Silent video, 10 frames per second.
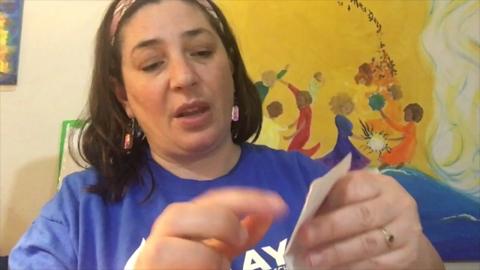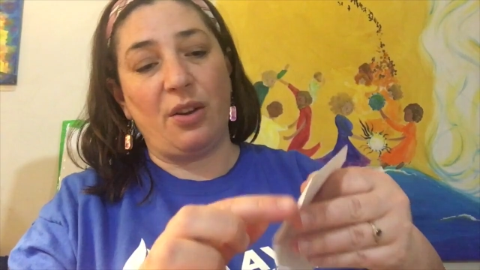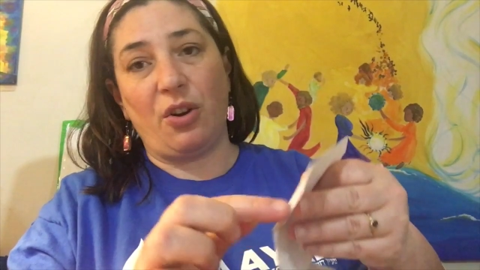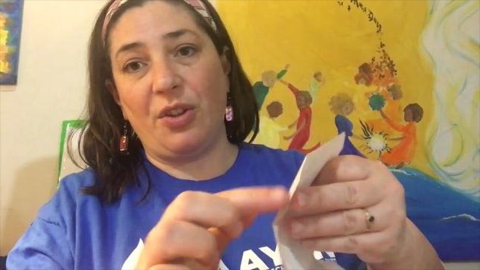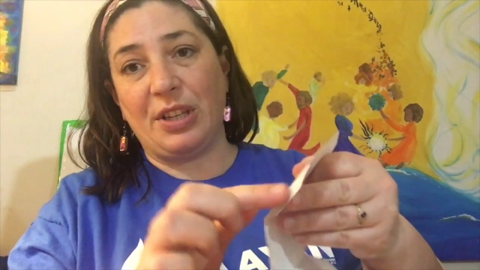on
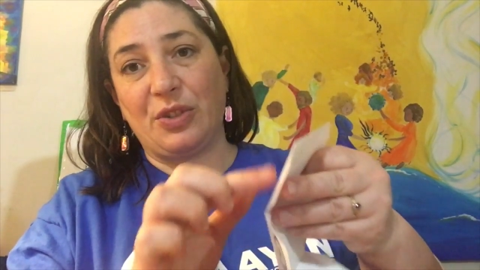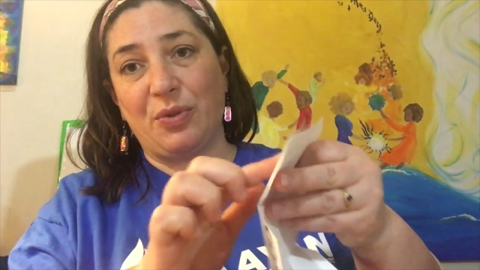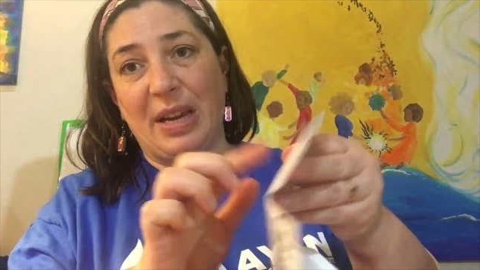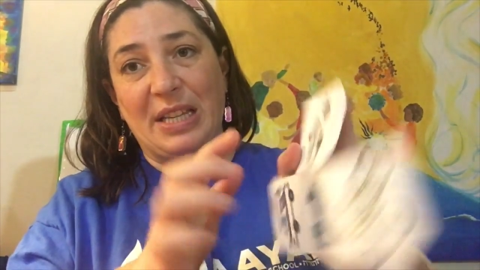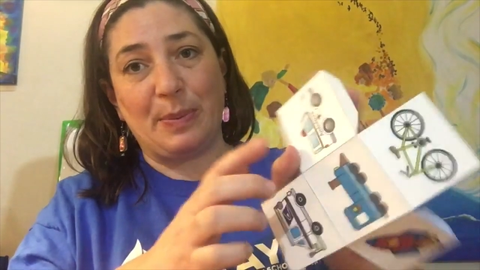all these
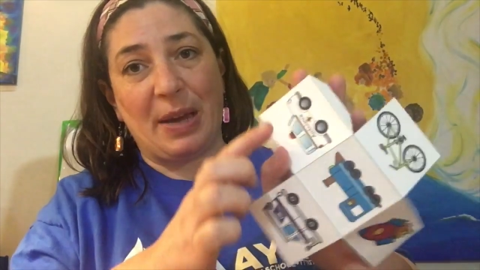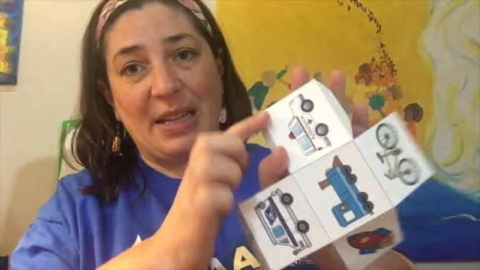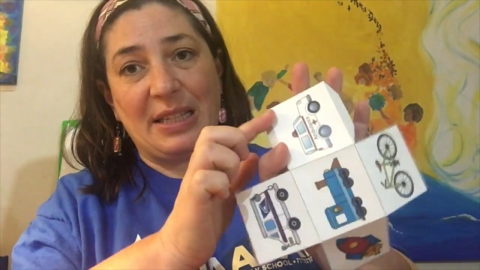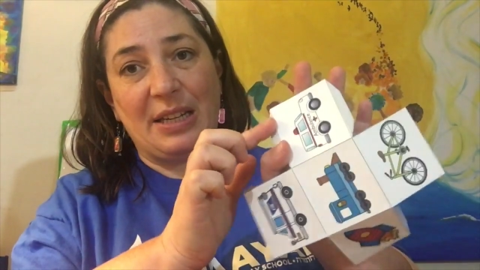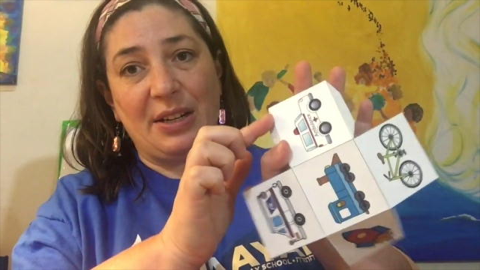gray
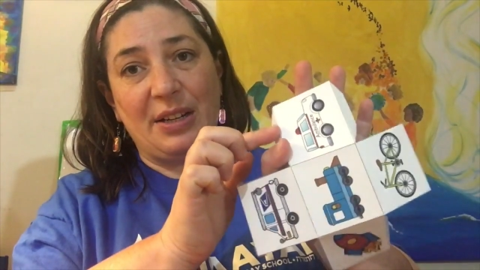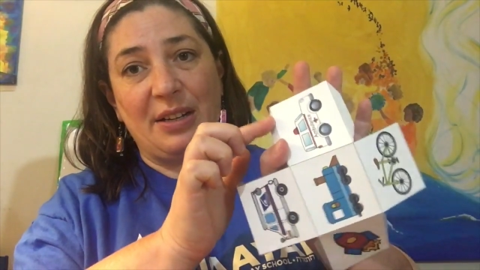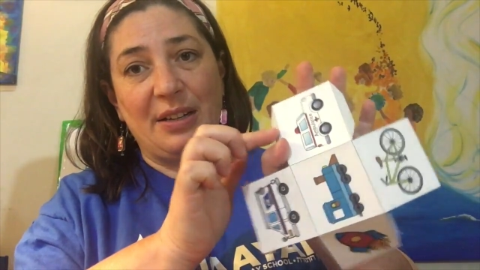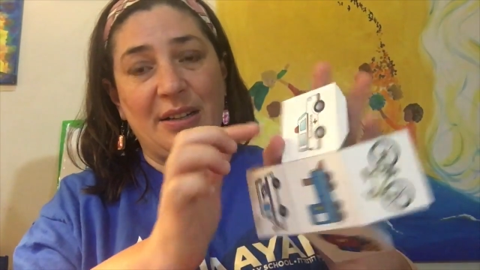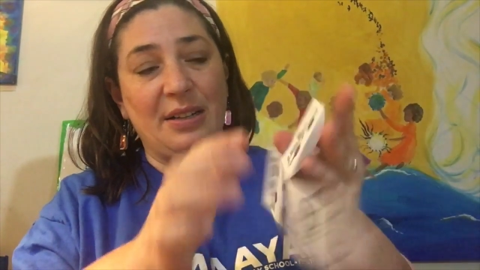spots here.
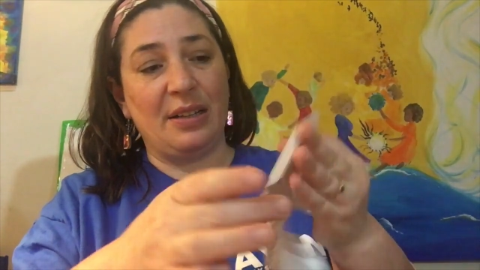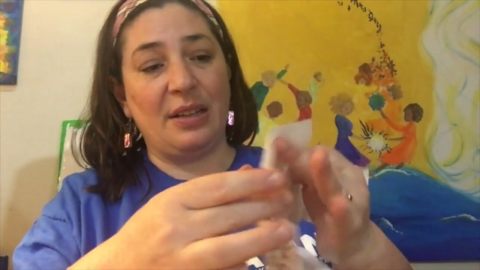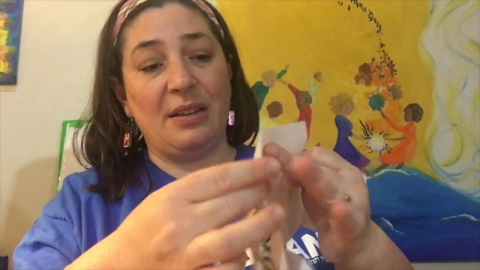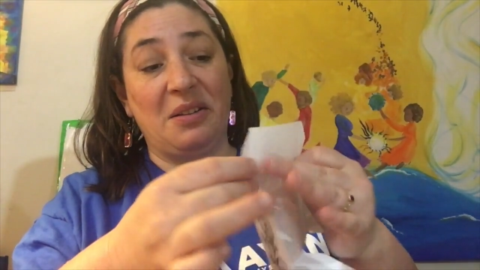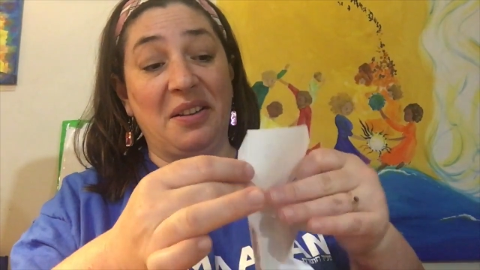
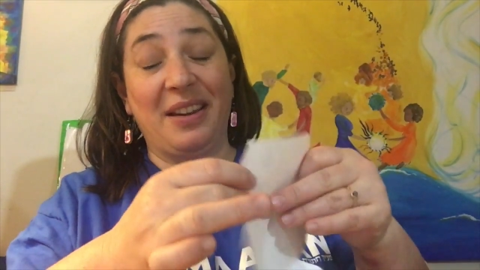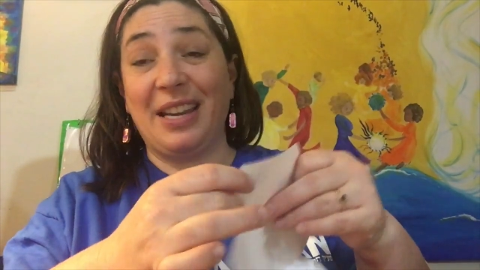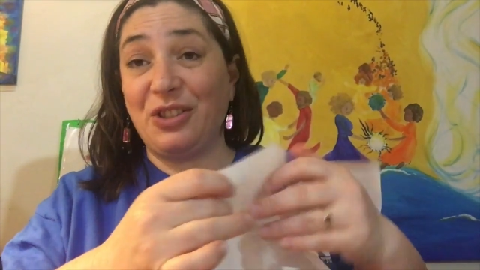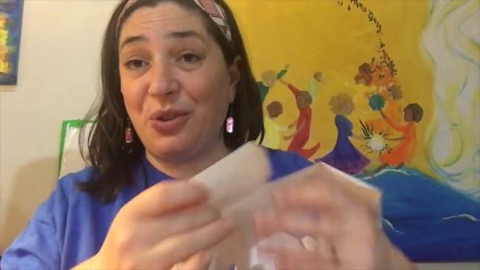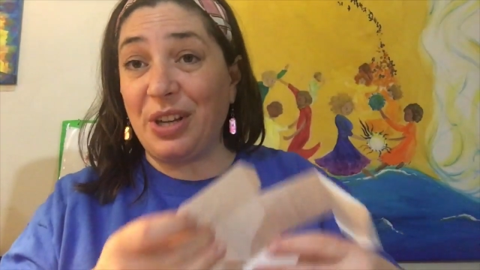
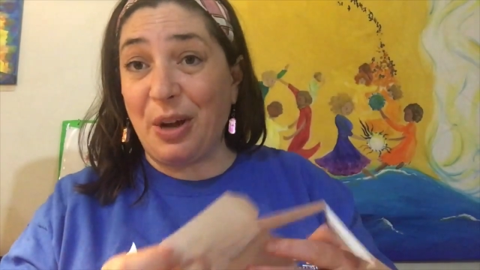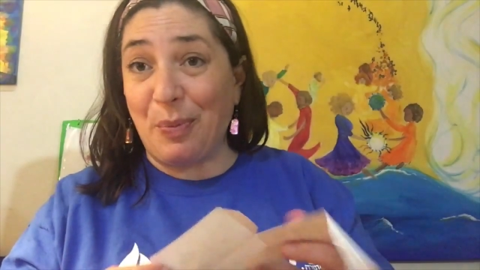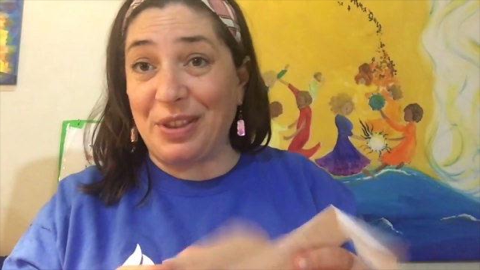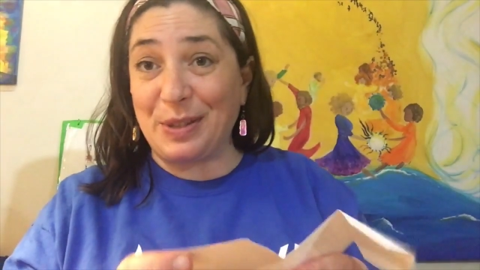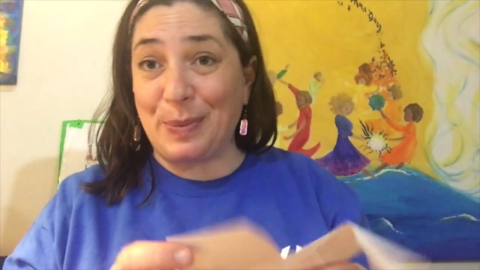Kids, you can help
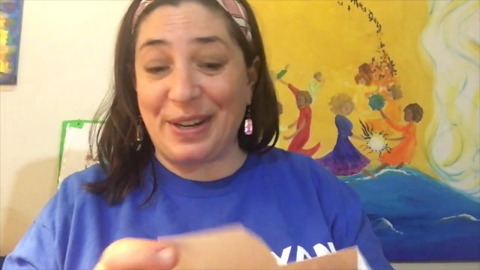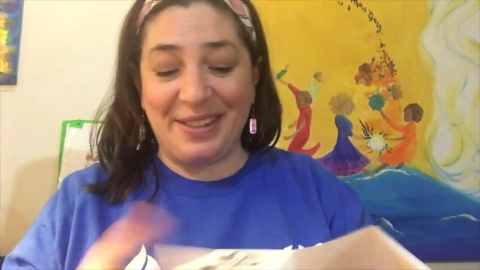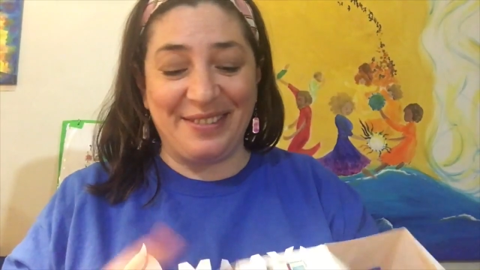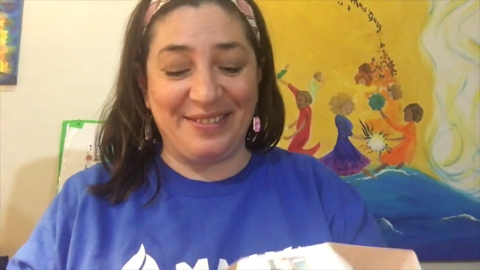with this part.